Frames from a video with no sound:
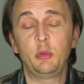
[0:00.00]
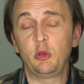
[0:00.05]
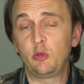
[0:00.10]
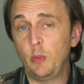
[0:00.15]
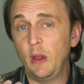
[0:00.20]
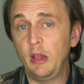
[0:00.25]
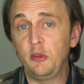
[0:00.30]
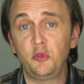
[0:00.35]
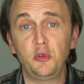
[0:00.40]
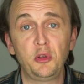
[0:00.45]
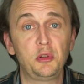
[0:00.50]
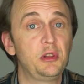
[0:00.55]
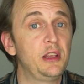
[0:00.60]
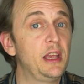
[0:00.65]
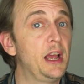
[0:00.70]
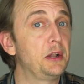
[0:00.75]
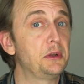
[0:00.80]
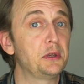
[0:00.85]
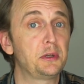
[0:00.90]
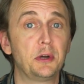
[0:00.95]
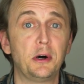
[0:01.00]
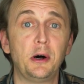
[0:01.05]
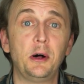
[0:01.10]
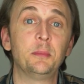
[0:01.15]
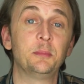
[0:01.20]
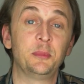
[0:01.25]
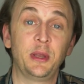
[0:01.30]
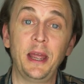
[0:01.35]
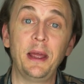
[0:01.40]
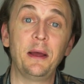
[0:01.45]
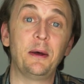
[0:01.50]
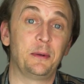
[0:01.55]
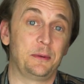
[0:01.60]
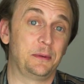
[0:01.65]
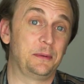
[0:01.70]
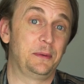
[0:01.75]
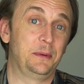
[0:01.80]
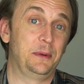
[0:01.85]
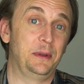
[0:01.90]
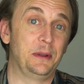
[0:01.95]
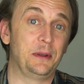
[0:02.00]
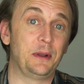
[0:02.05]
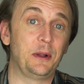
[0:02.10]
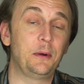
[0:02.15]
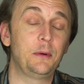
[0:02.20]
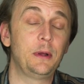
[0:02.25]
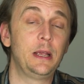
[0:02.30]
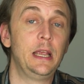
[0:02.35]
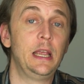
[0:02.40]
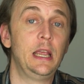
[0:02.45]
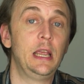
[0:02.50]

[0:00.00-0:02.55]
is basically how to calm down, you know.